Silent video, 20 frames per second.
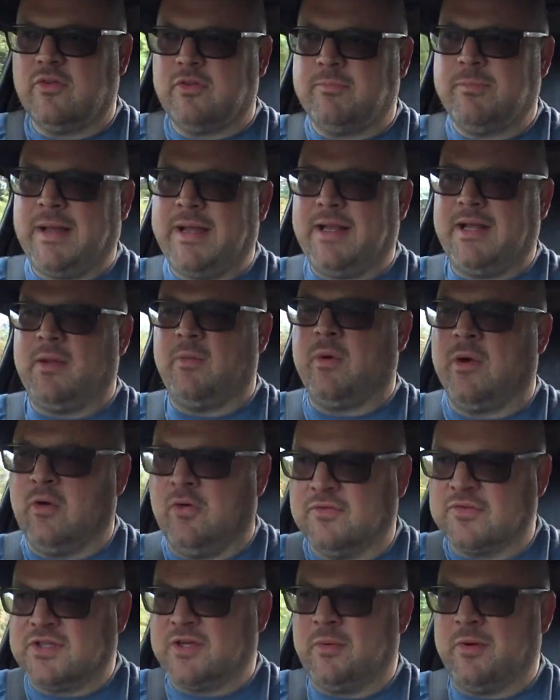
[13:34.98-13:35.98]
Mainly,
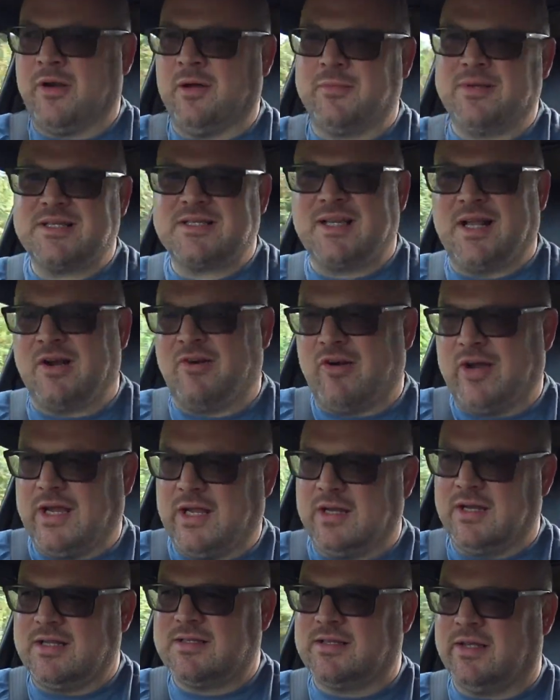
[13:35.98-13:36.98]
obviously, when I'm
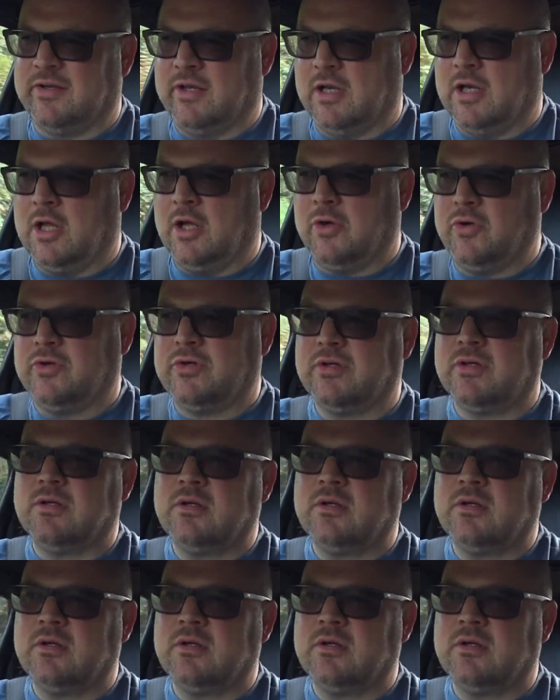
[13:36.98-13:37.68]
accelerating, it's under load.